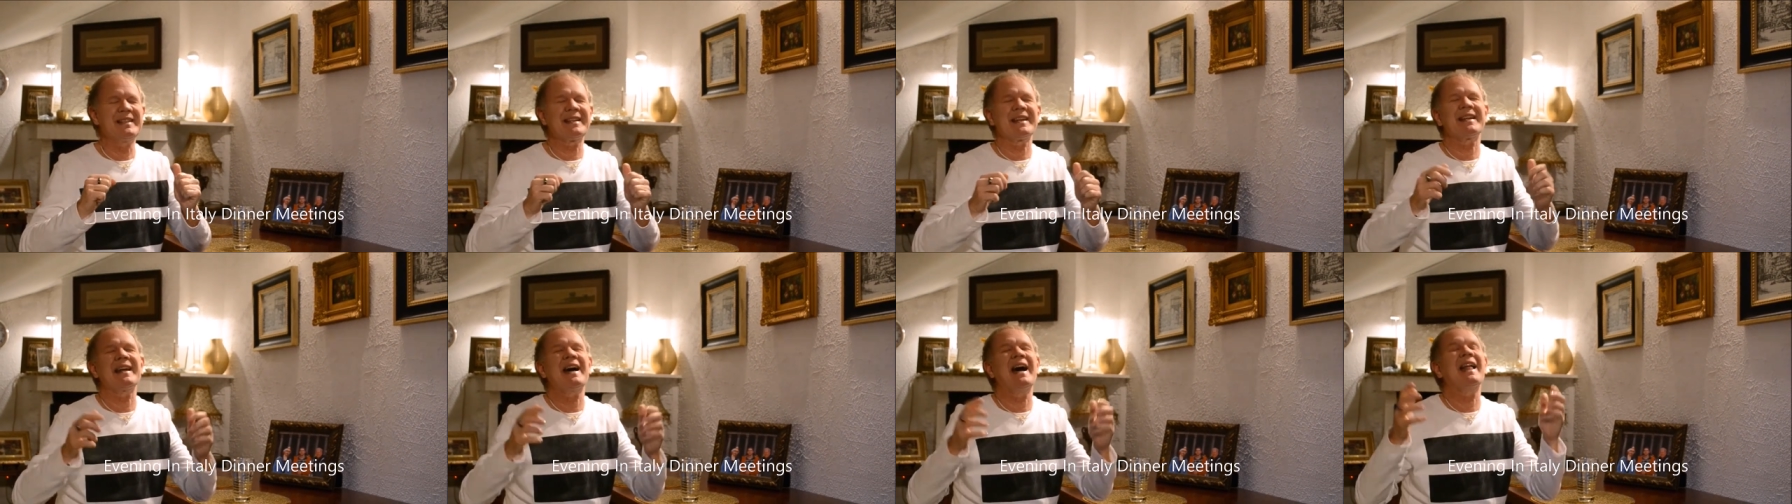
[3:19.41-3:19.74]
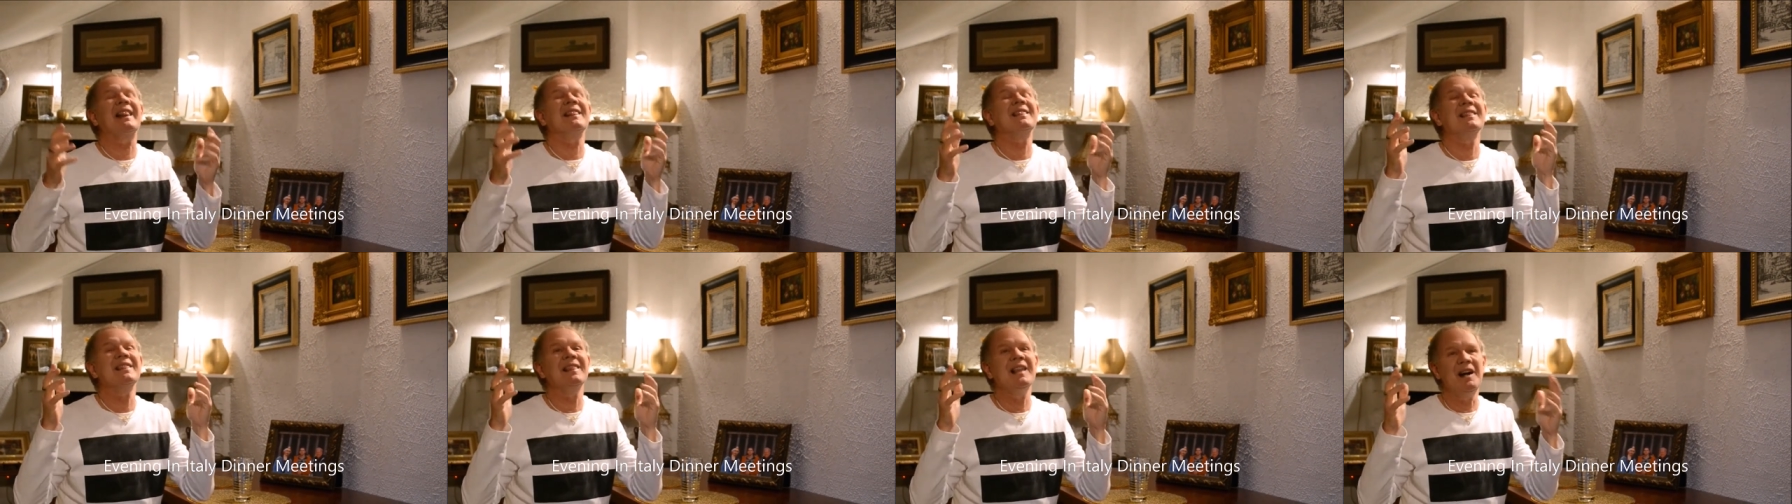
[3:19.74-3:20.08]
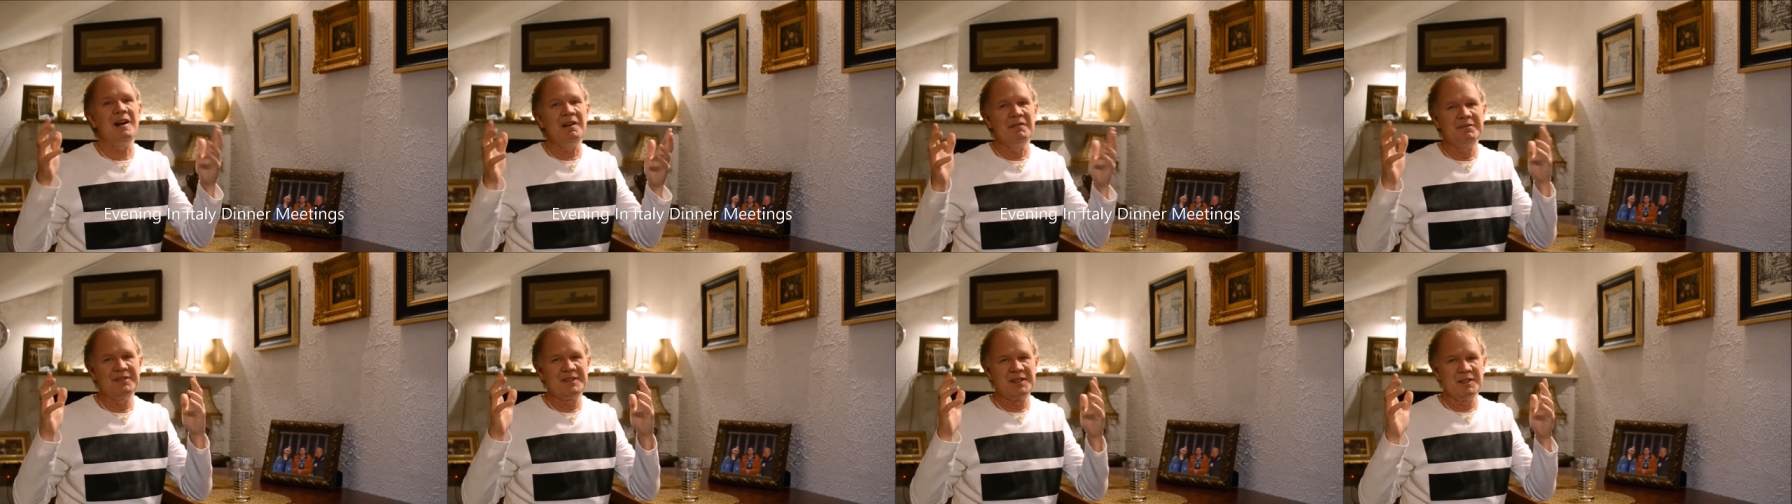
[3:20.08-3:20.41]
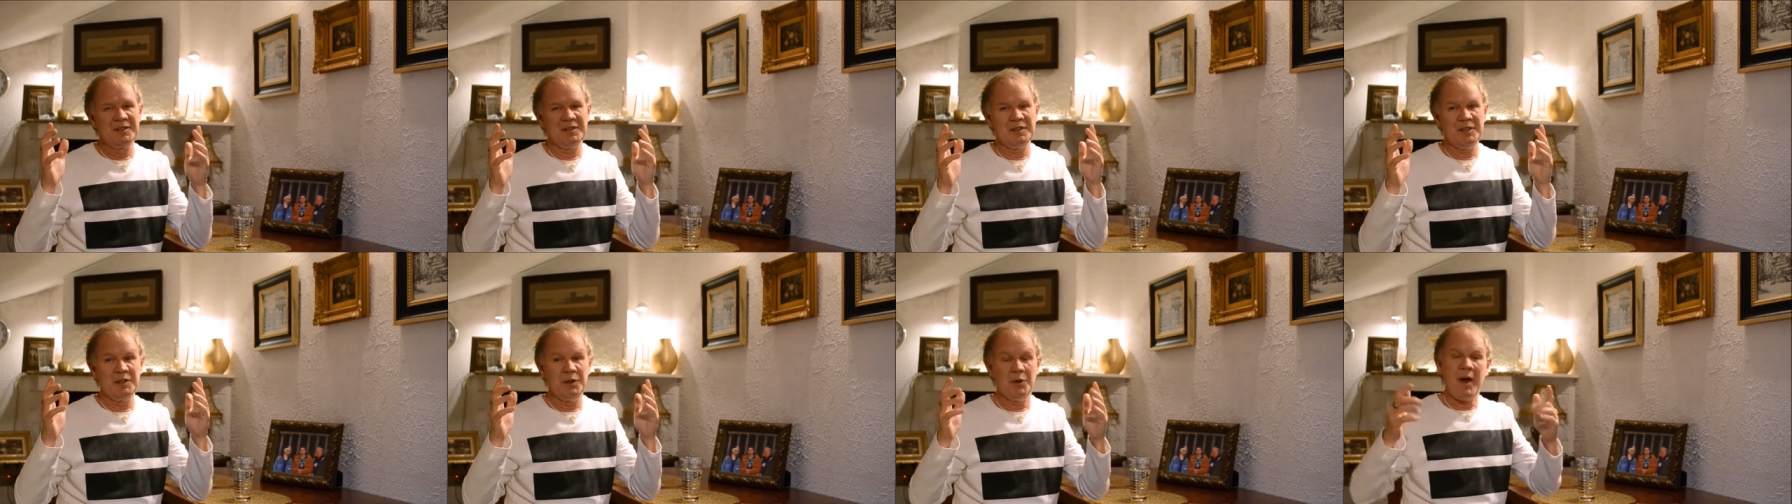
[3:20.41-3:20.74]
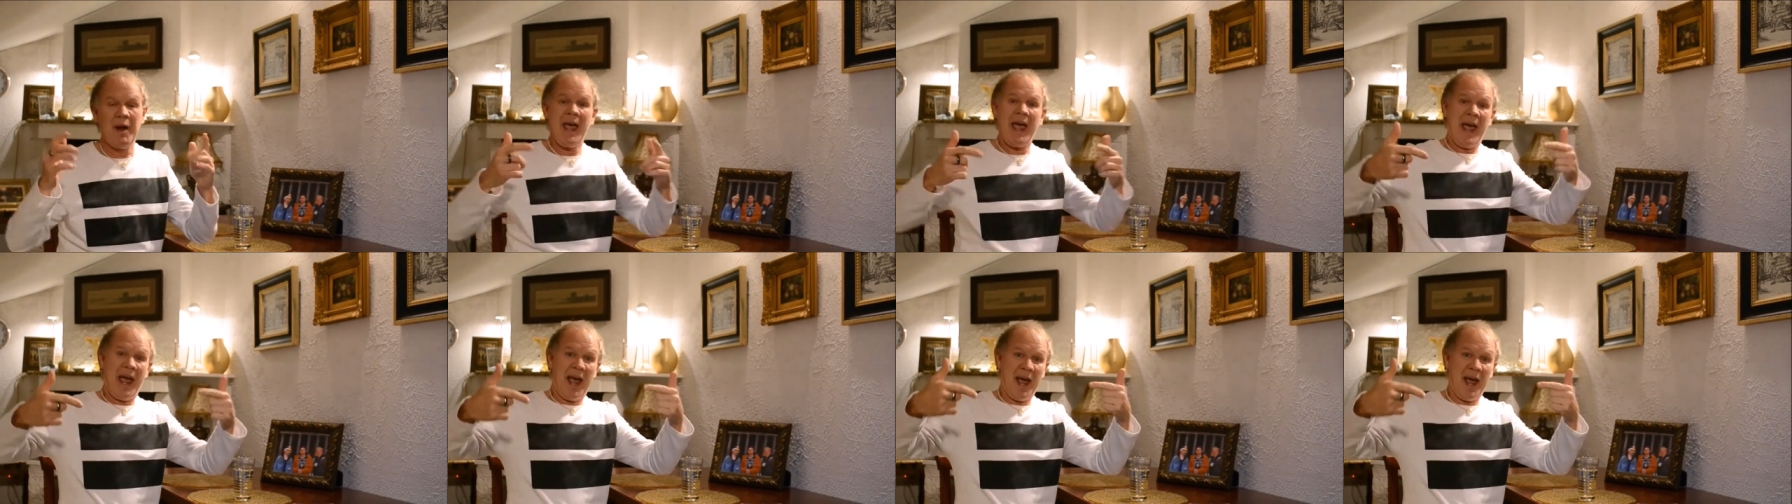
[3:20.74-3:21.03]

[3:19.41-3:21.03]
that I love to do.